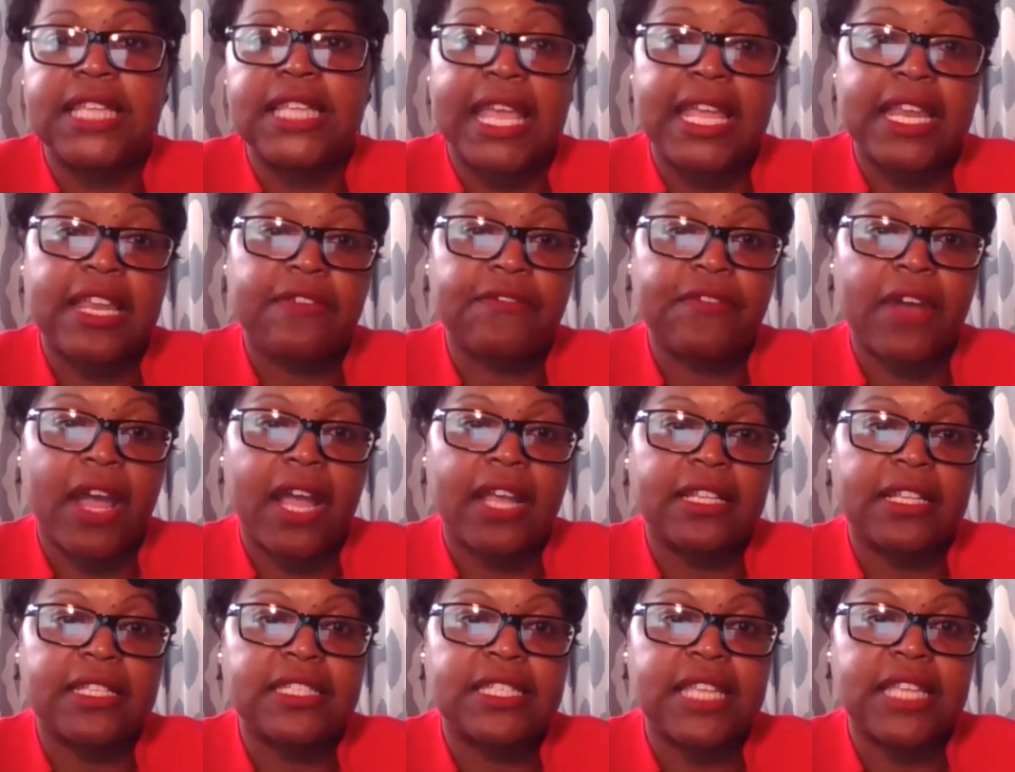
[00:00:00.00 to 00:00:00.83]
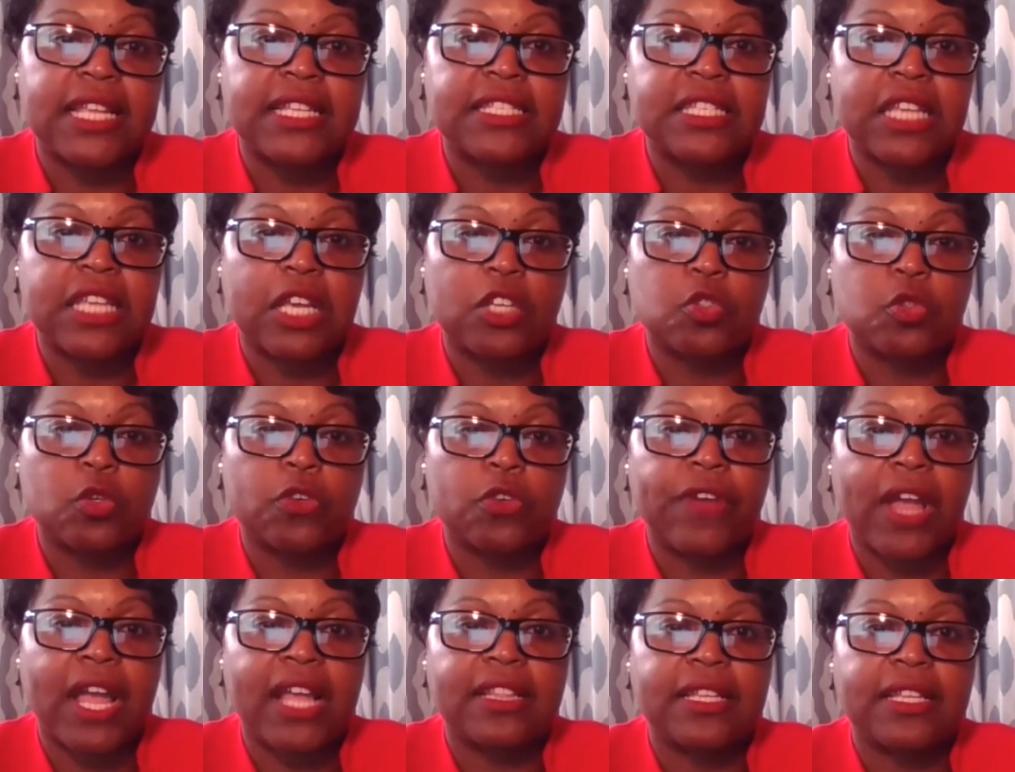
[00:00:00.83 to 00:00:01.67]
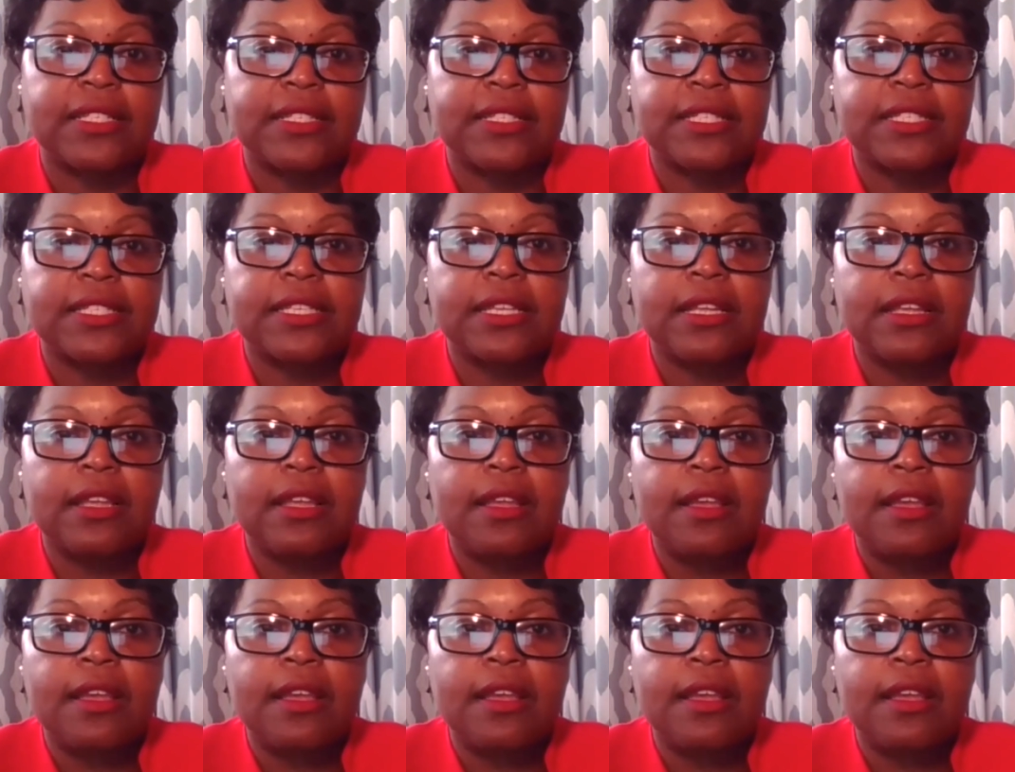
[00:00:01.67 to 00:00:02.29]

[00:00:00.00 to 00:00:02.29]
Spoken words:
dating violence, and sexual violence.